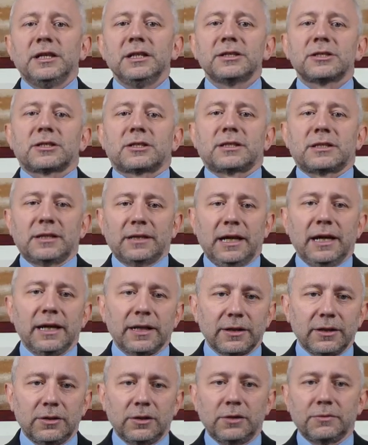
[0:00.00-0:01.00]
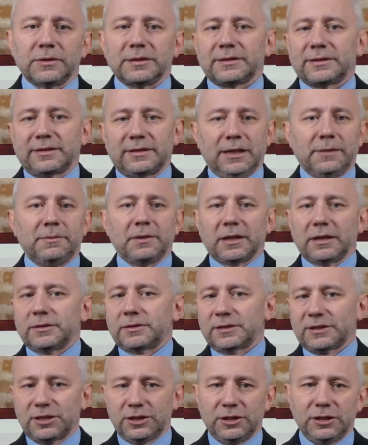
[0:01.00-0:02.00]
each scenario with separate
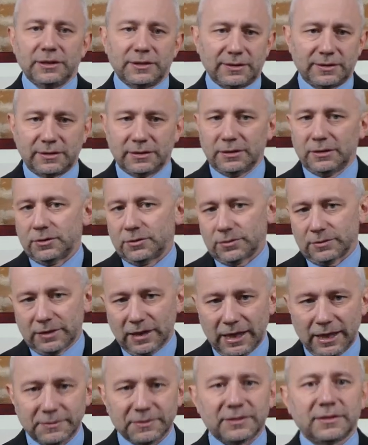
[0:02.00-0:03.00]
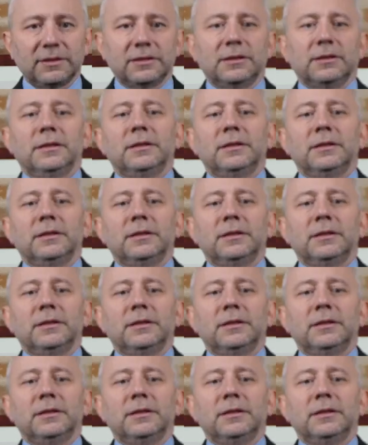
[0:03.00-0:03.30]
sheets or tabs.